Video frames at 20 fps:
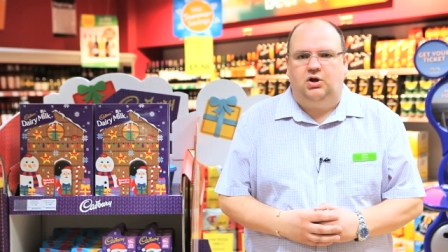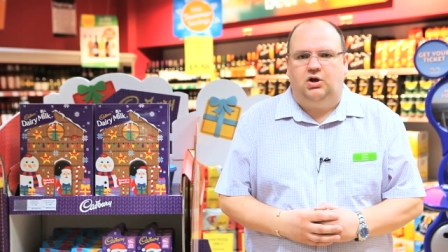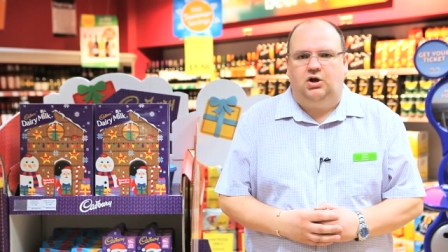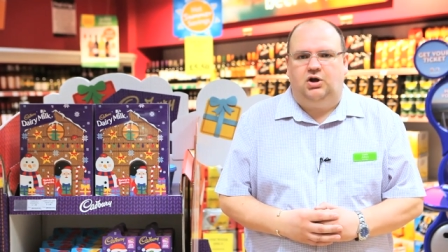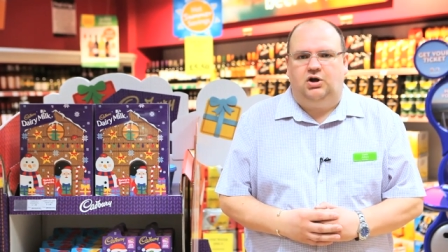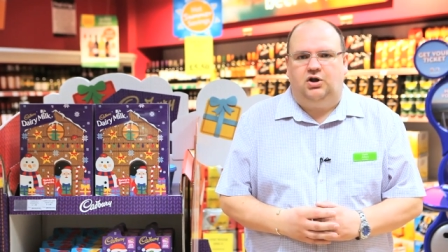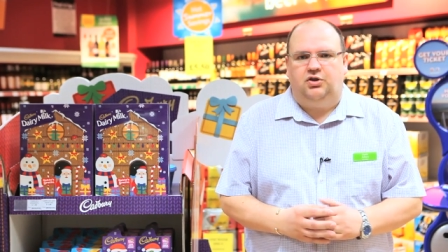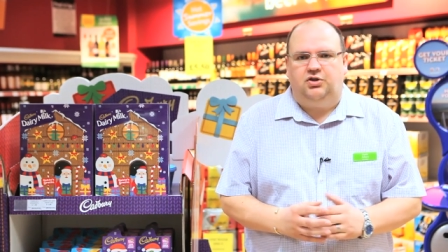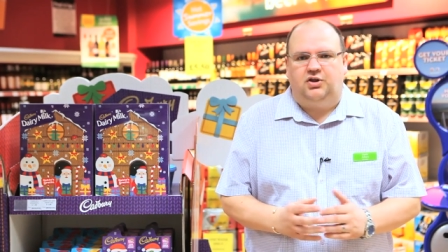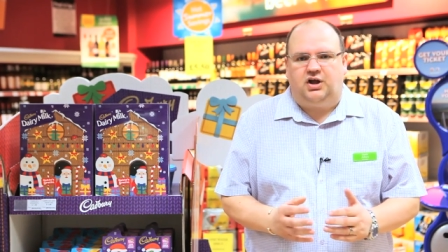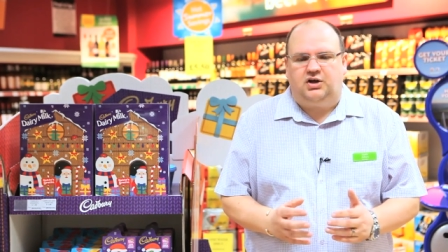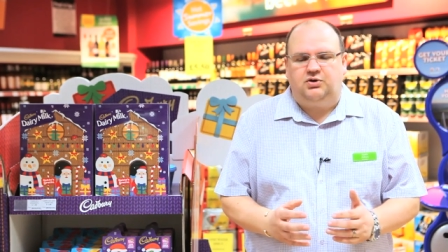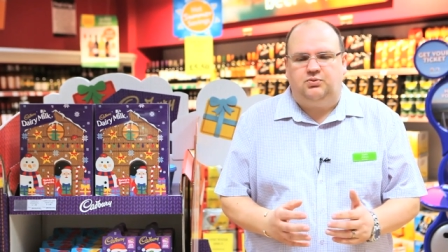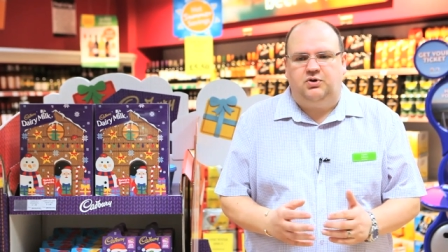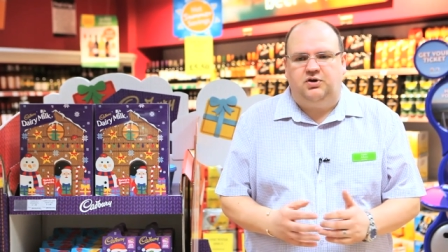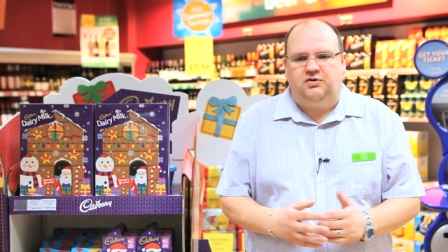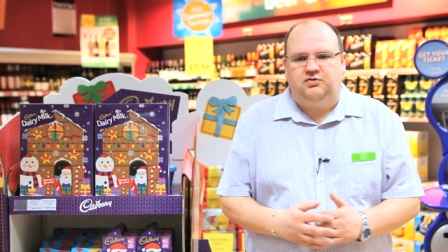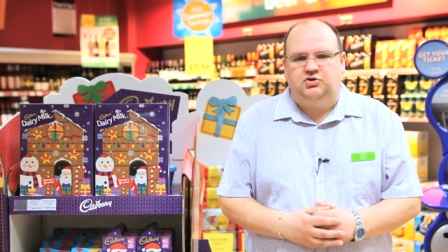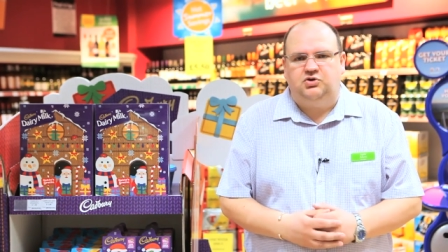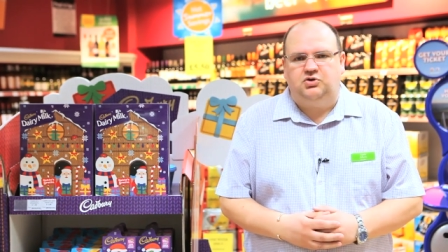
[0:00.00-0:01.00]
and on that
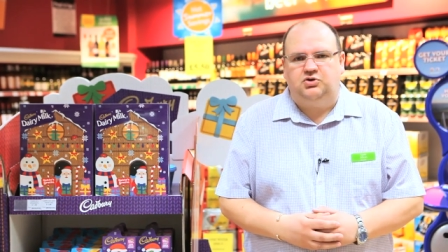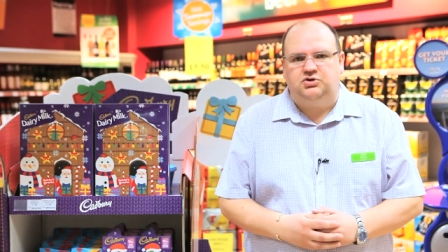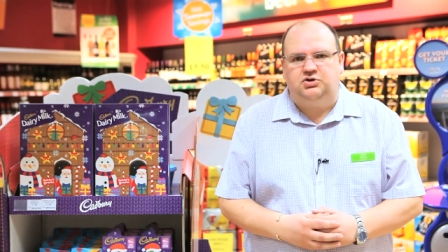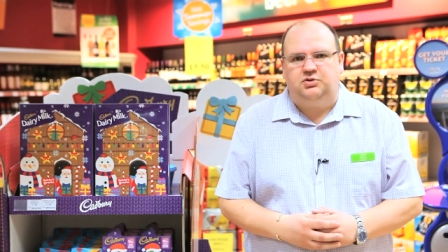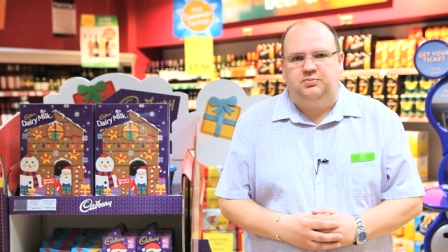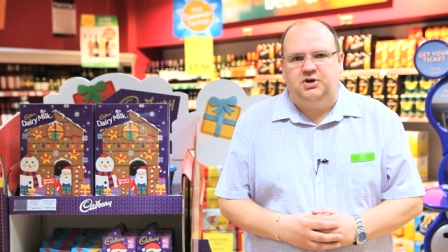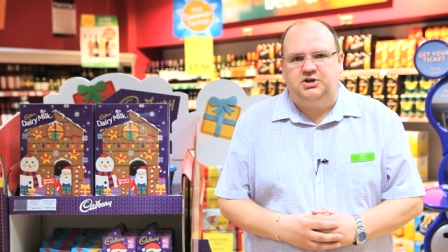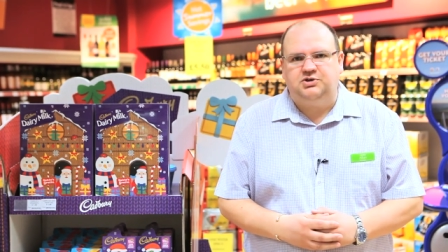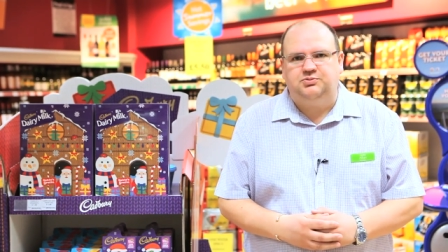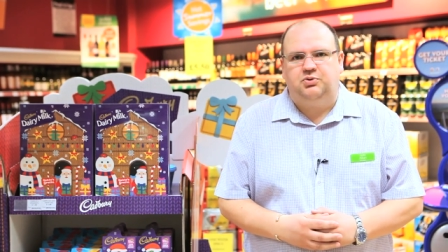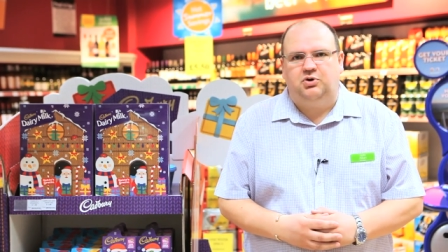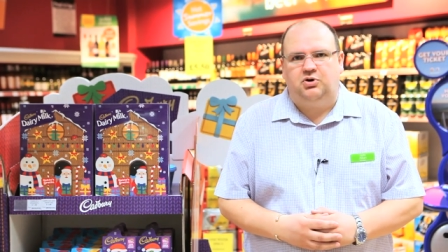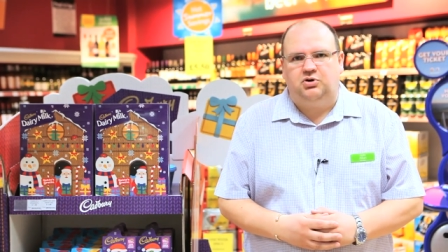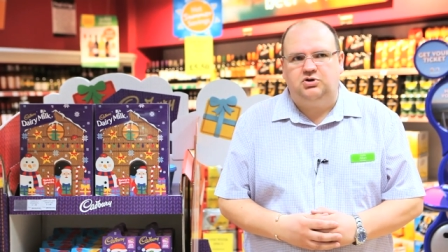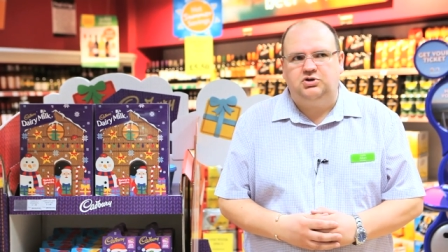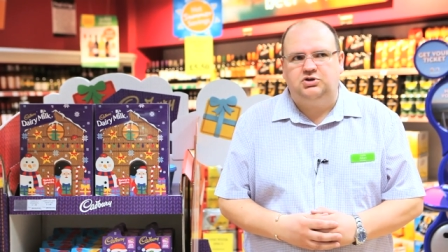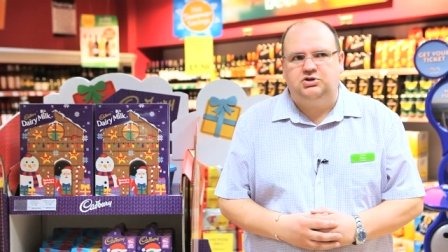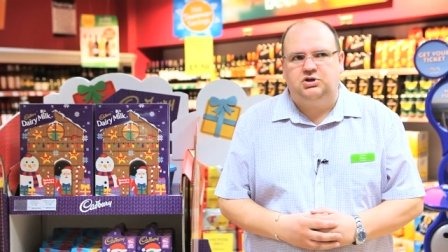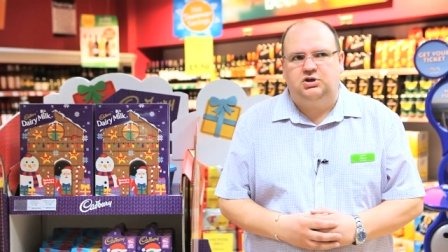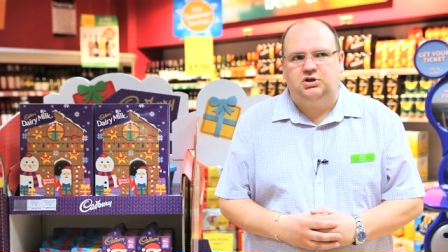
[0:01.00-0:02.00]
we have chose the best
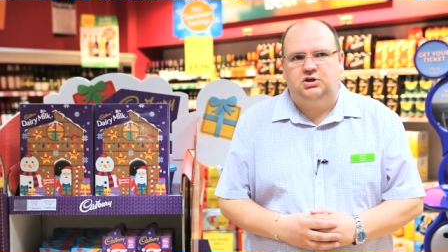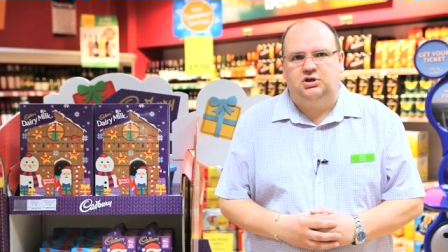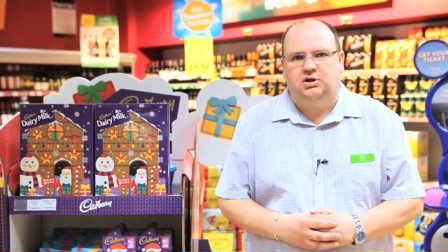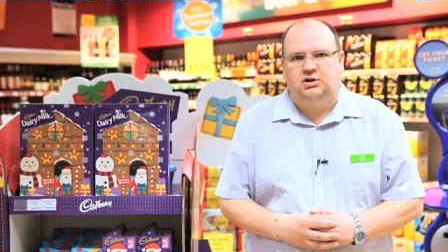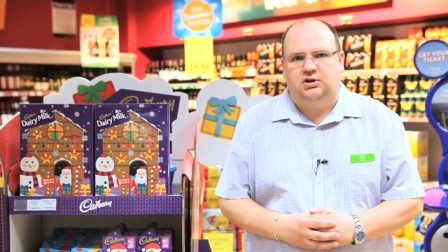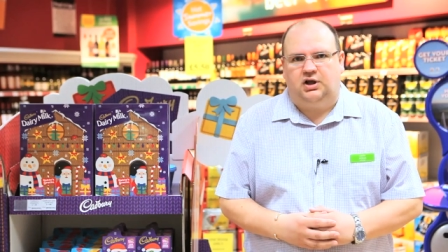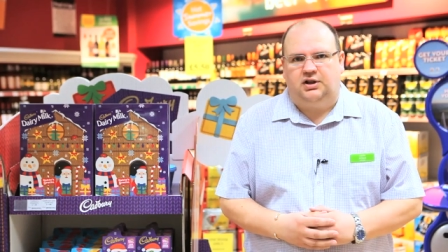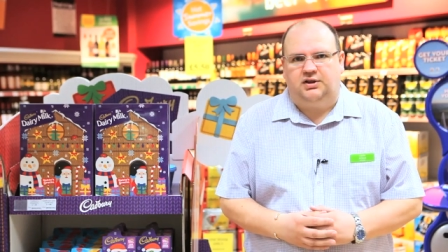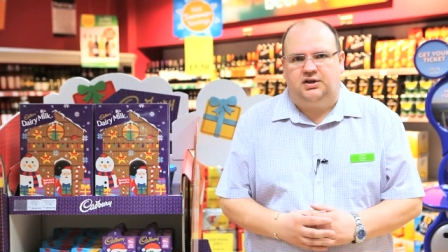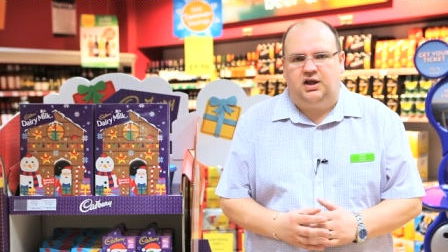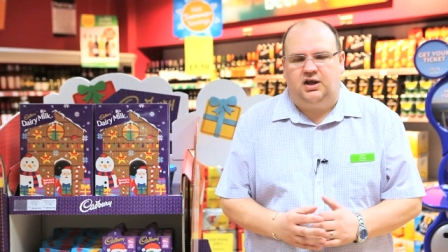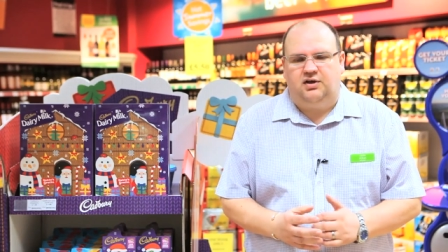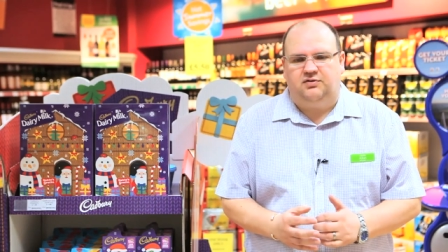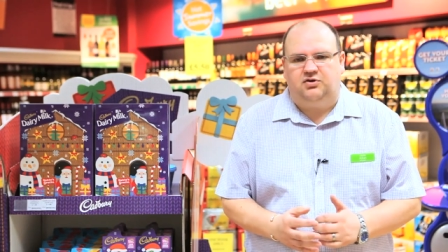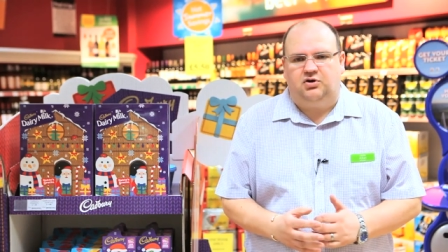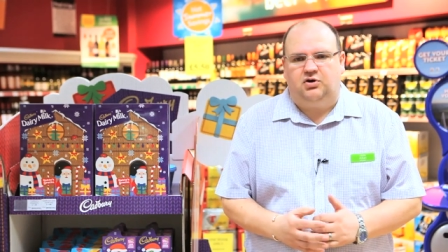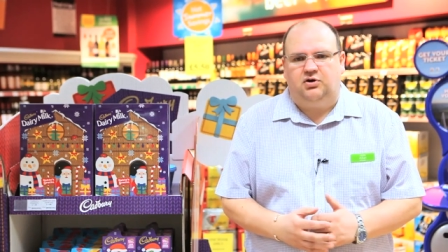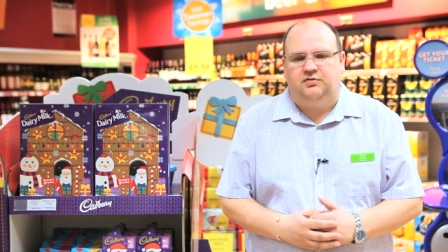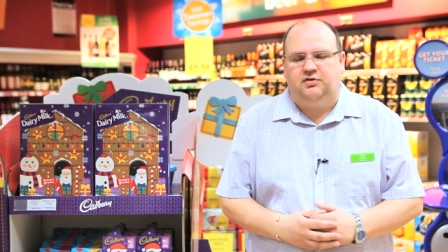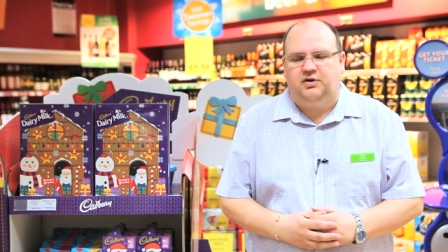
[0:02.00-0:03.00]
products that they have
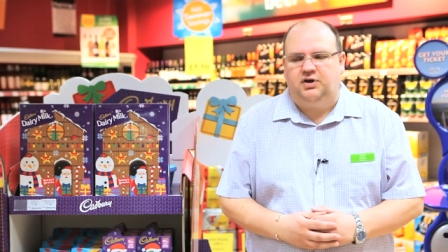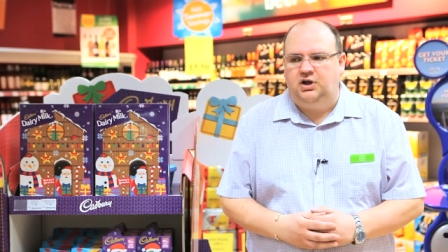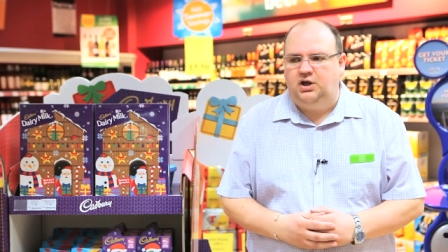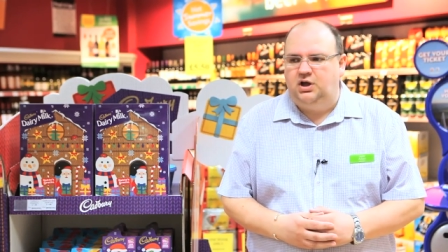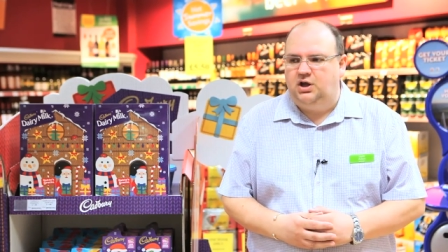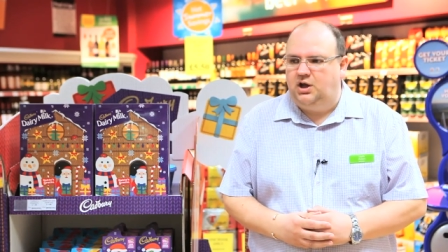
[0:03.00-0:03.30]
to offer.